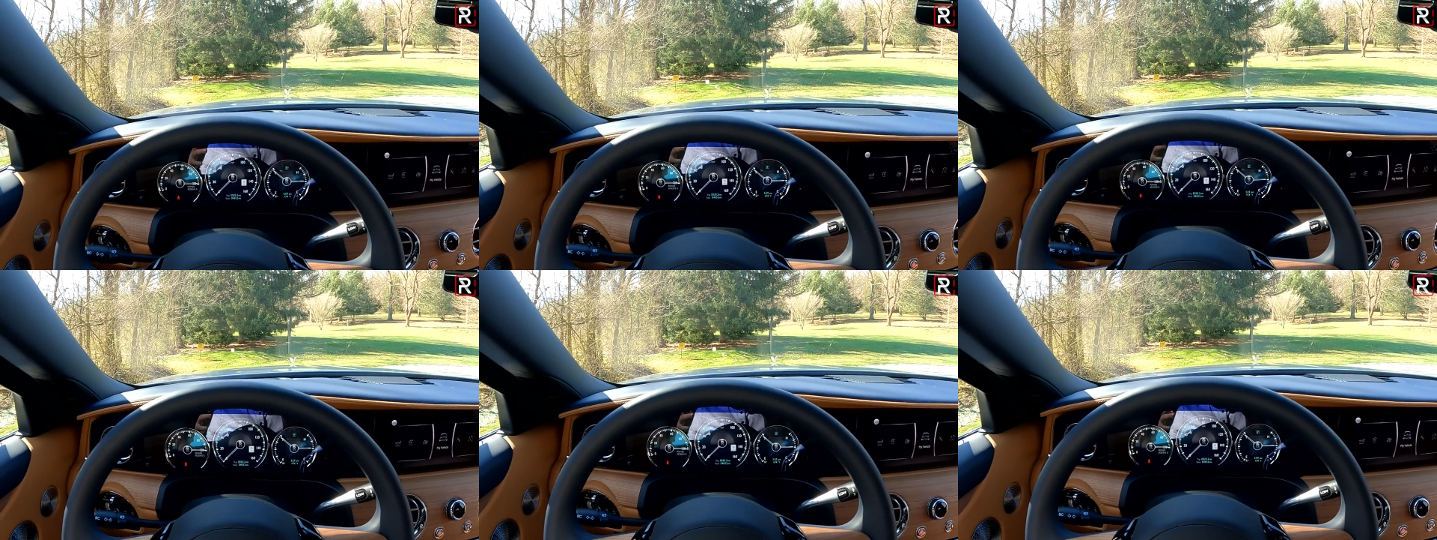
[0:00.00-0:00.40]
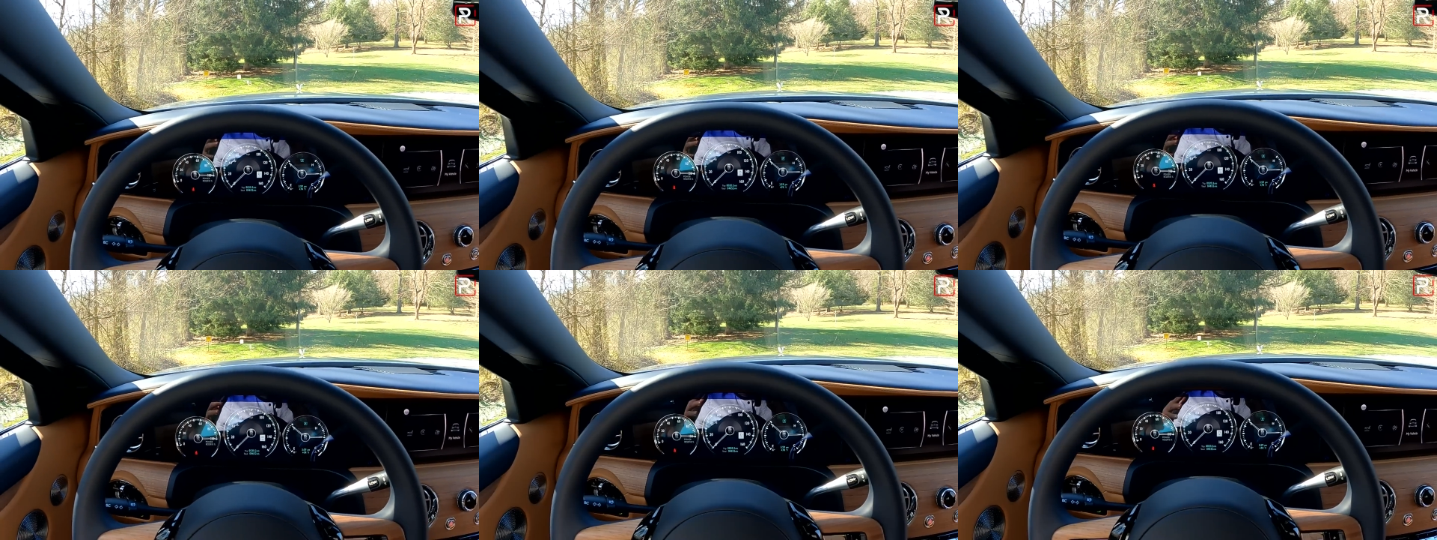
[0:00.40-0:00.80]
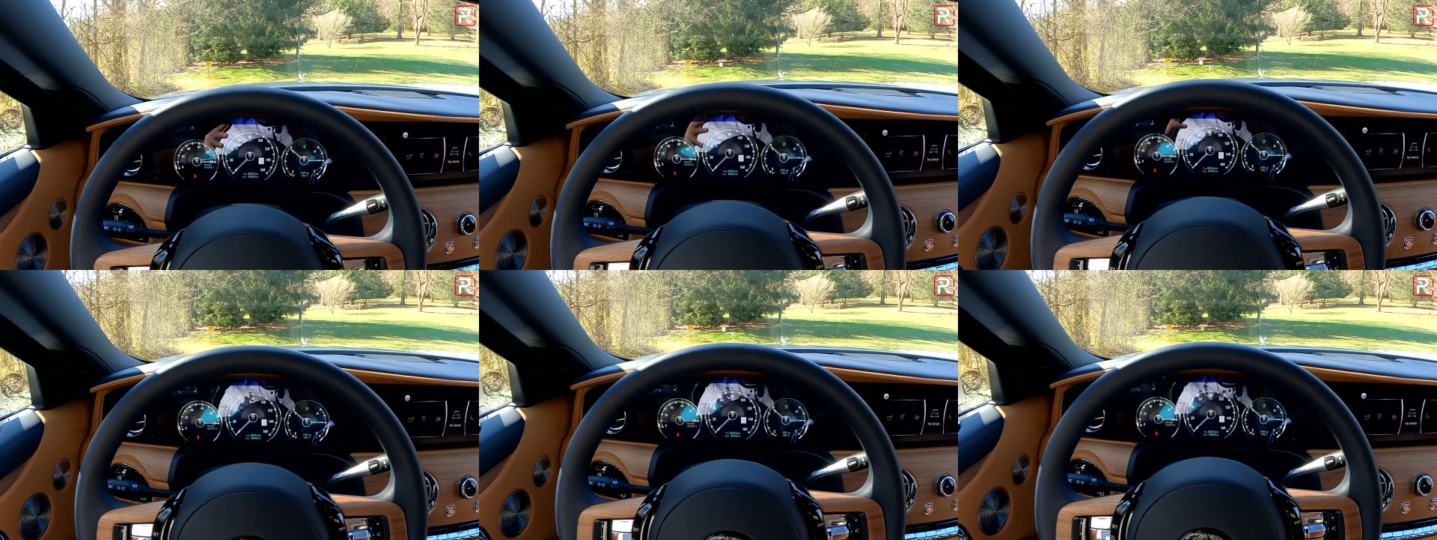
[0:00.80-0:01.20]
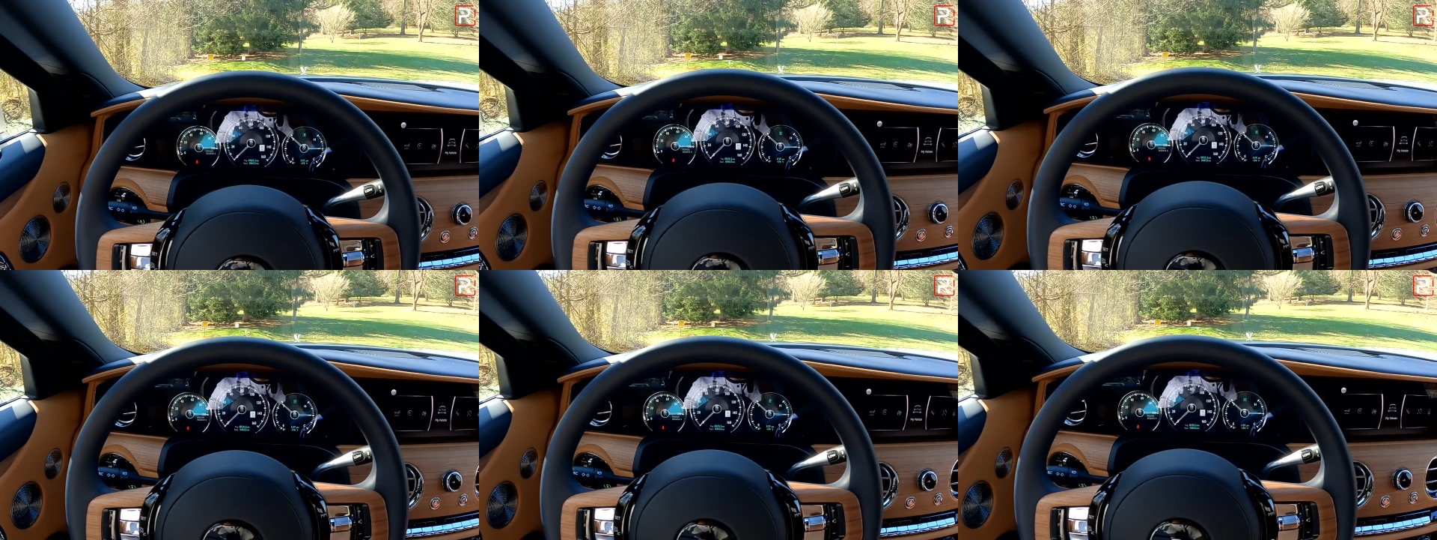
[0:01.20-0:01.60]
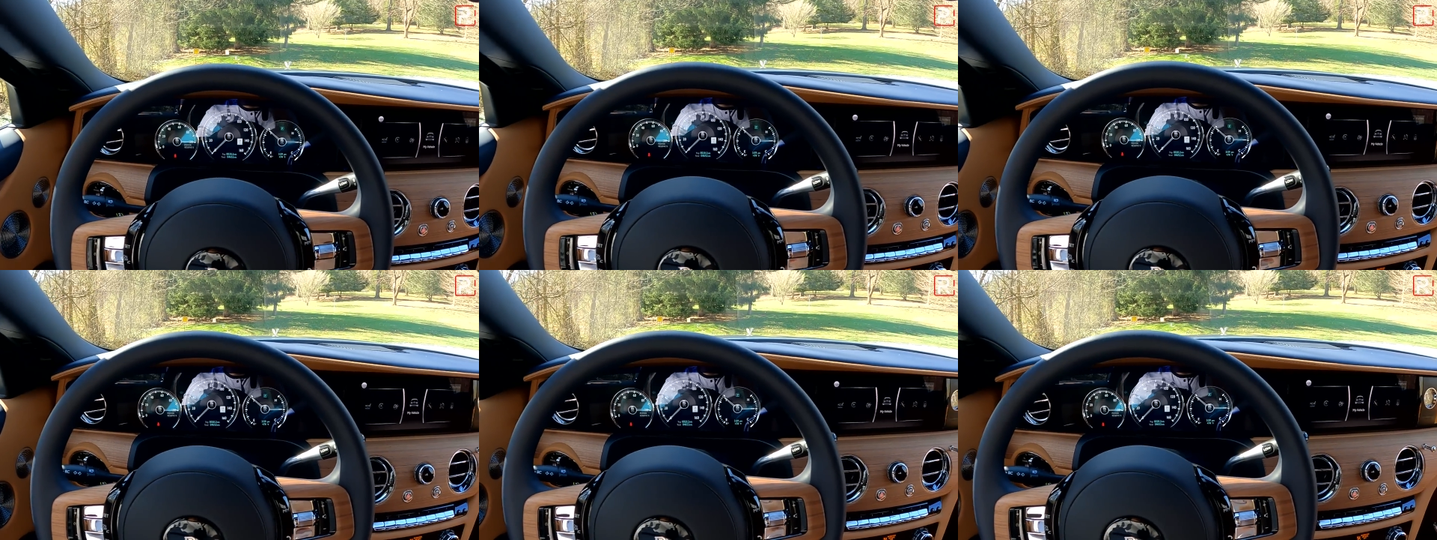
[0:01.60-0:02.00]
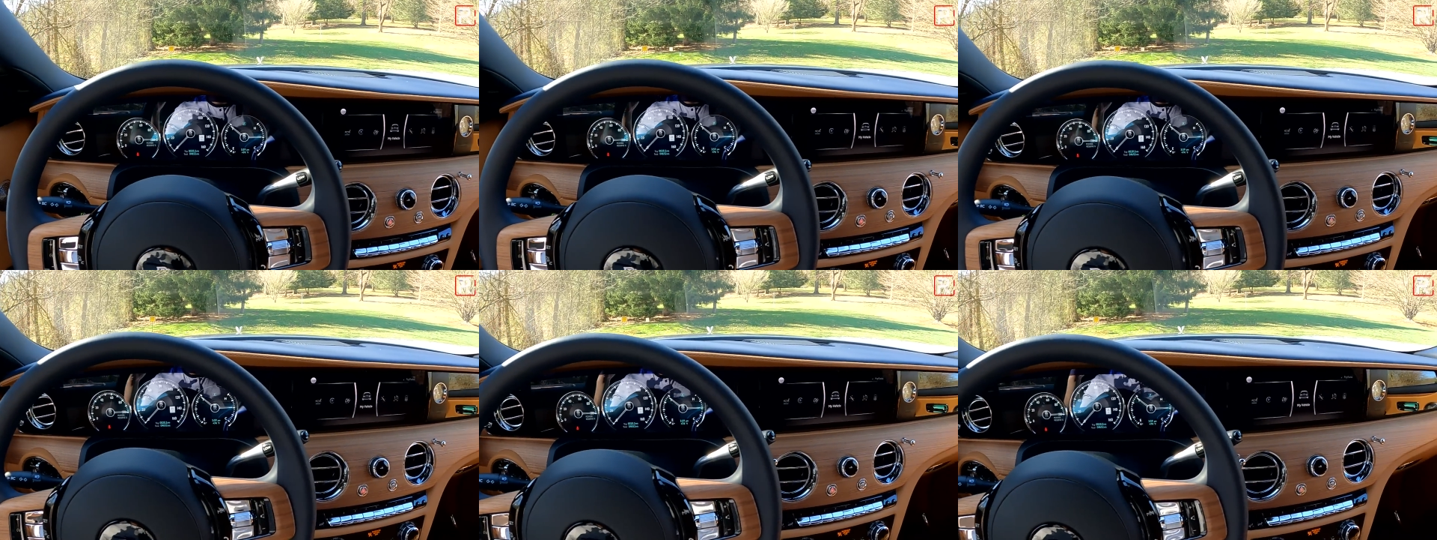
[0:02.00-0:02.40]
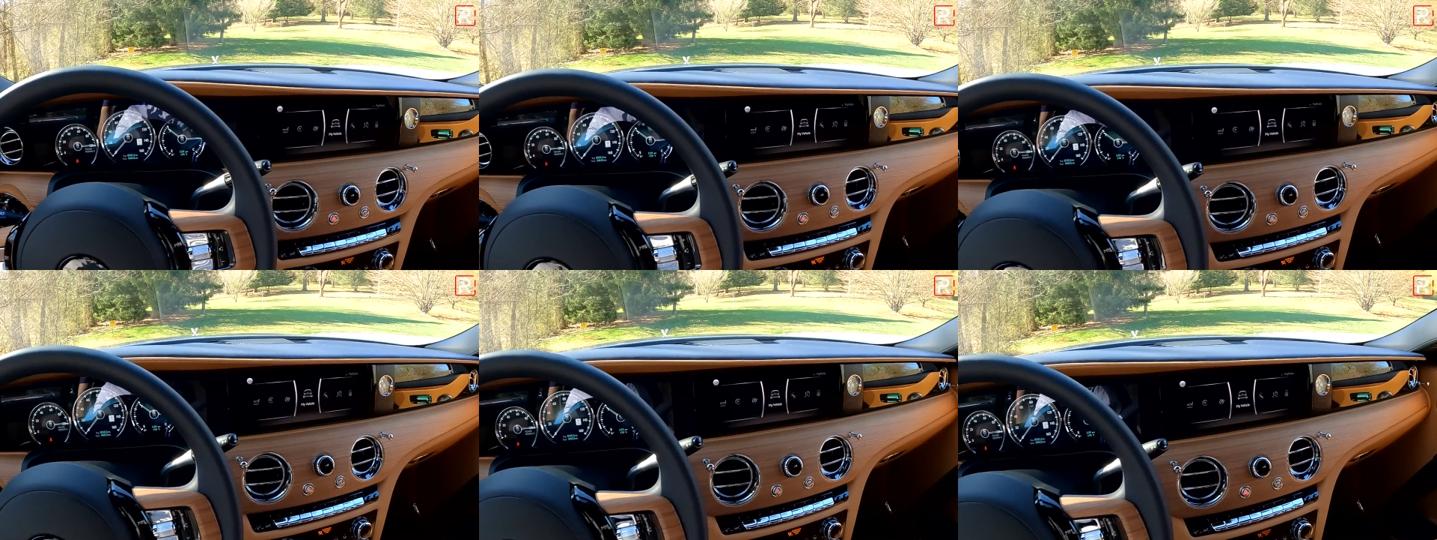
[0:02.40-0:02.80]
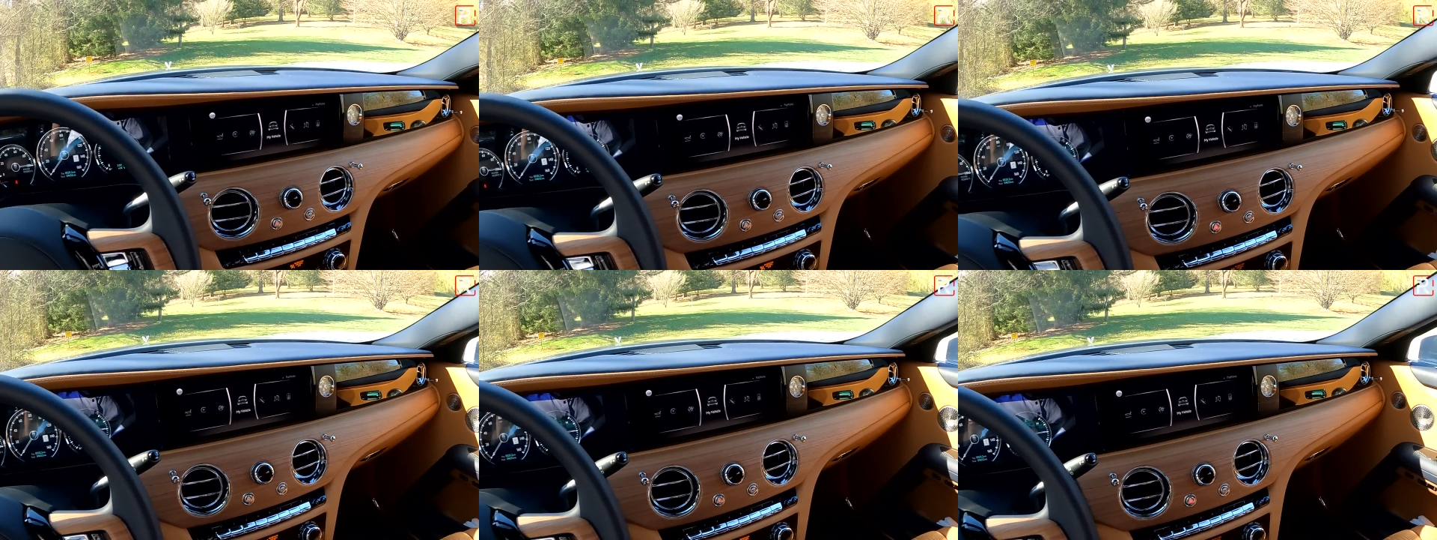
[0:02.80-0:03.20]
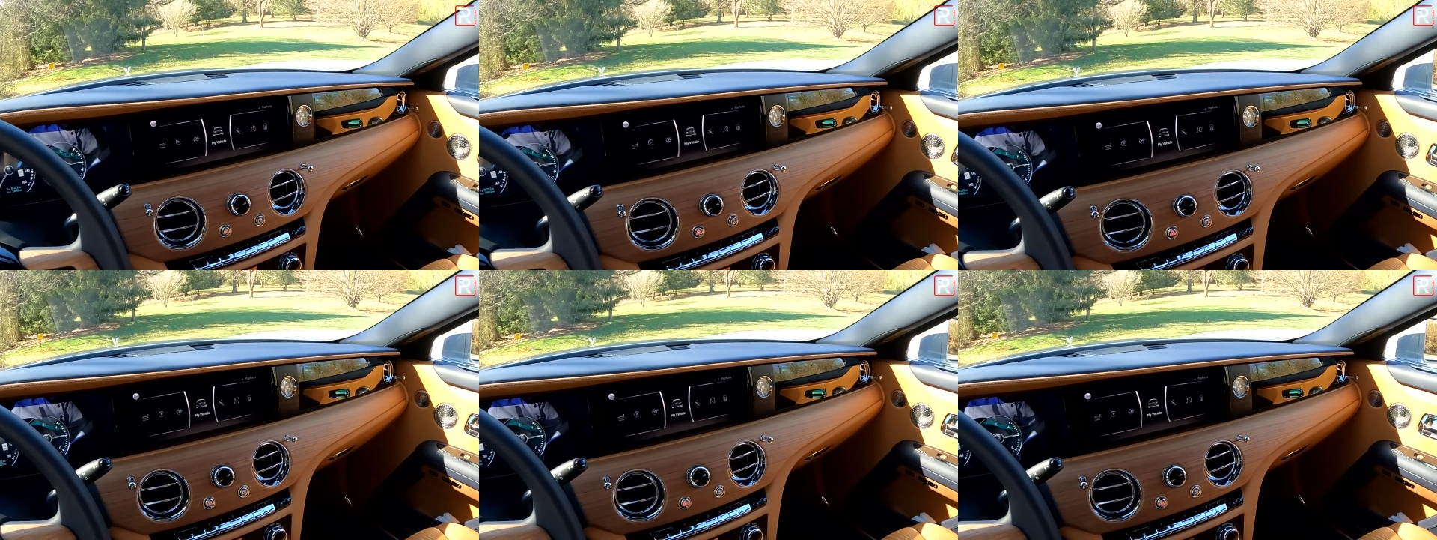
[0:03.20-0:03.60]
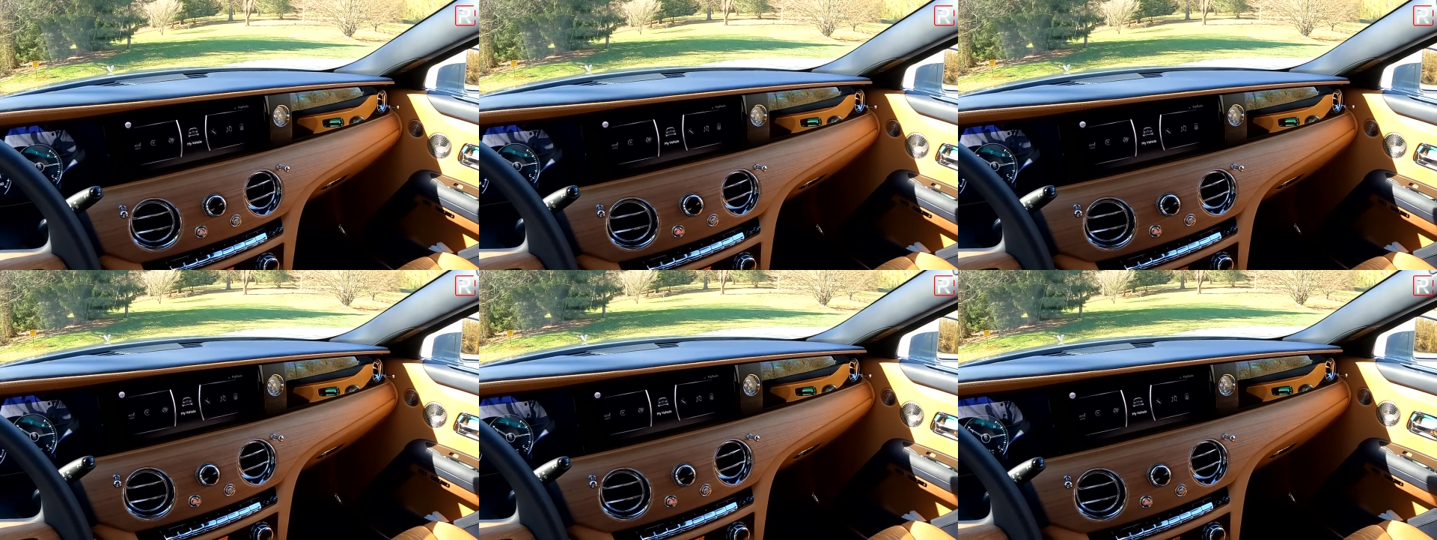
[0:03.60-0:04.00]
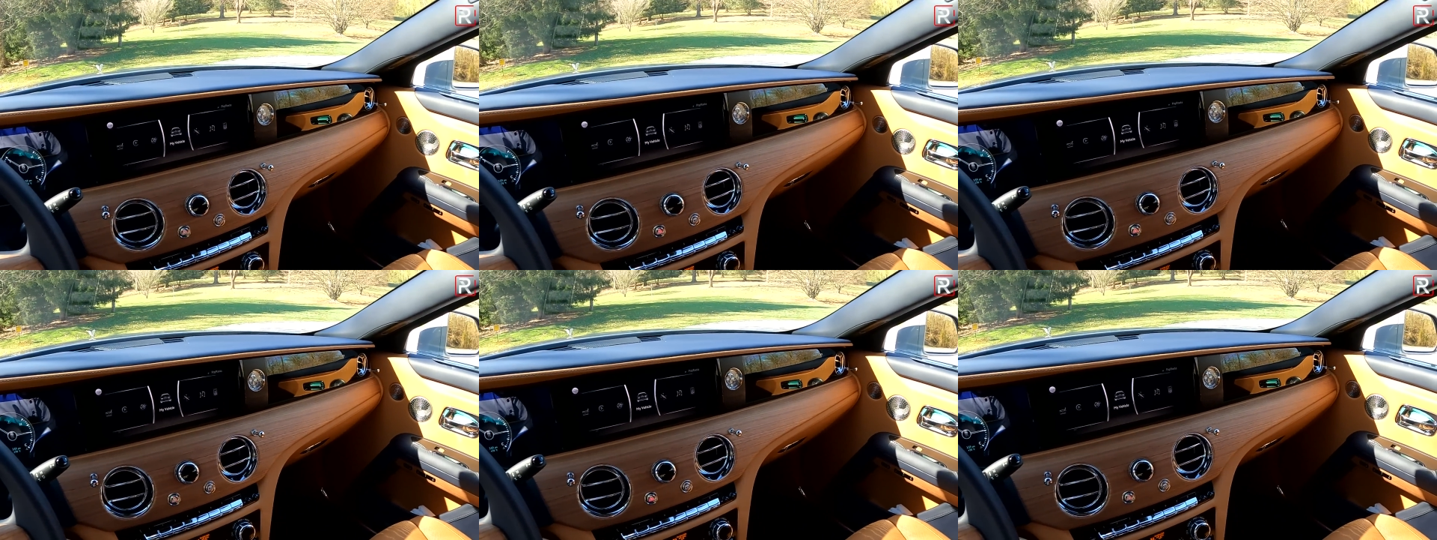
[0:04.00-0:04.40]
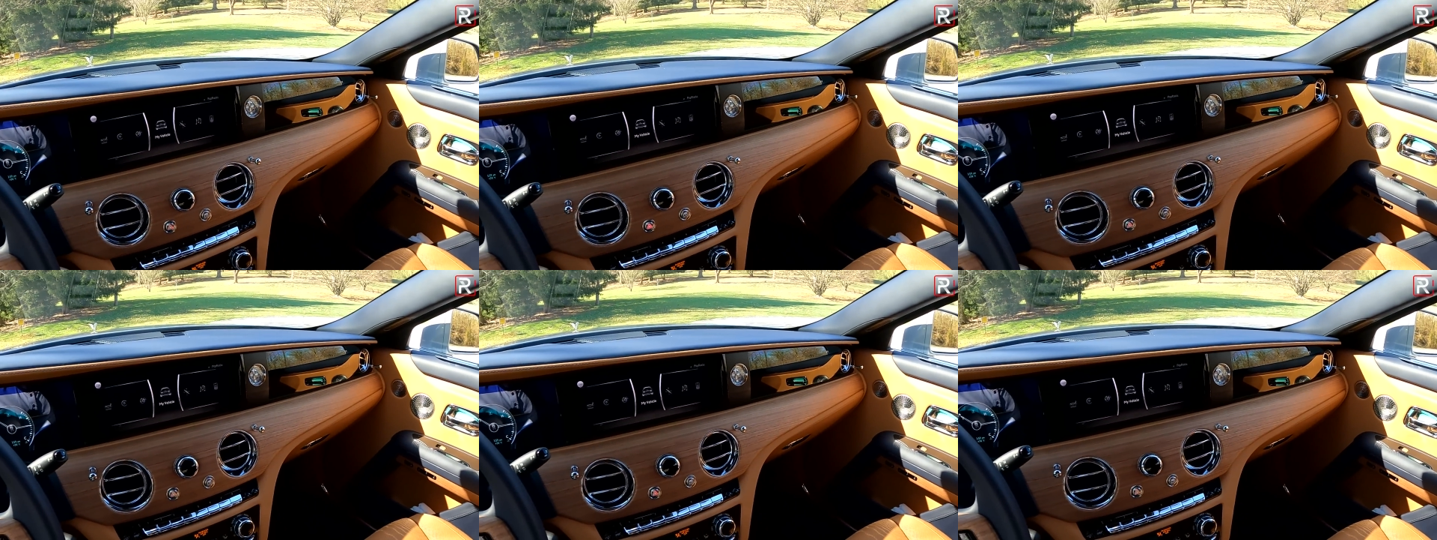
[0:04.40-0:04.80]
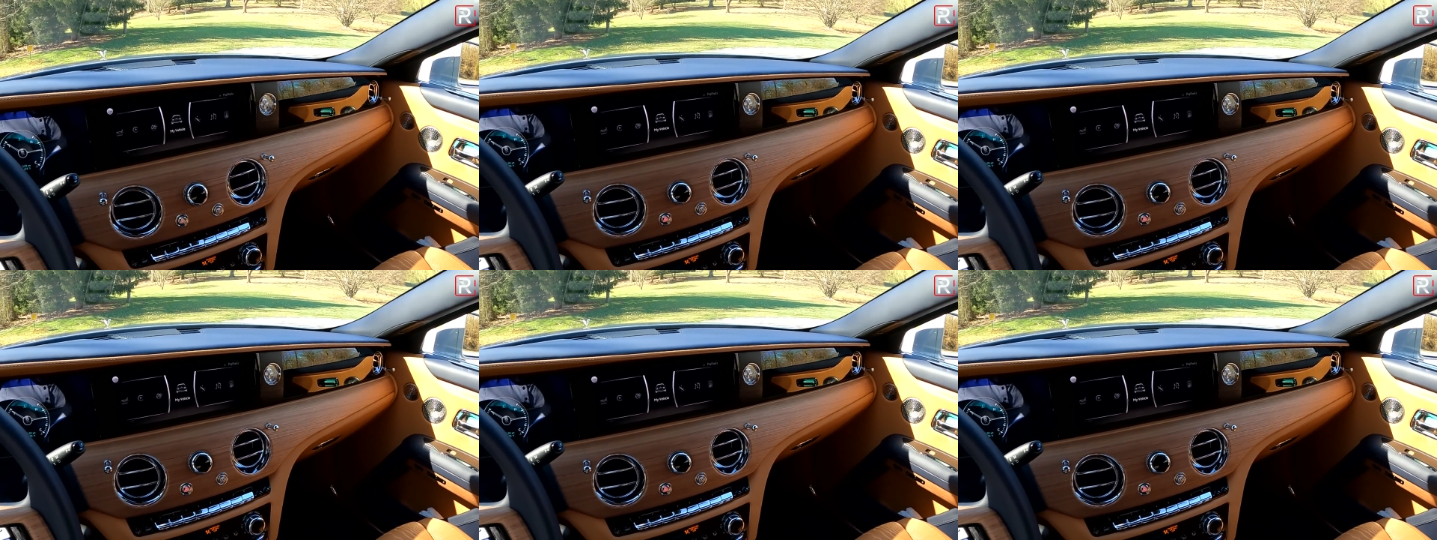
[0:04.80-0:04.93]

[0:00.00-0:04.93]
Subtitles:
No face is visible, so there are no lips to read.